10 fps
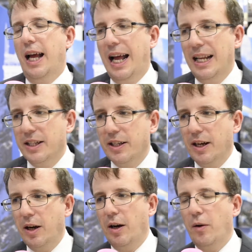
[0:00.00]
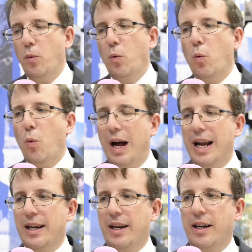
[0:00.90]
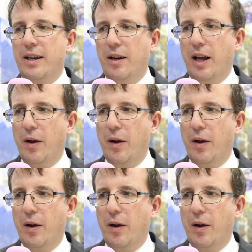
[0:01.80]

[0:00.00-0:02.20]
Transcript: And one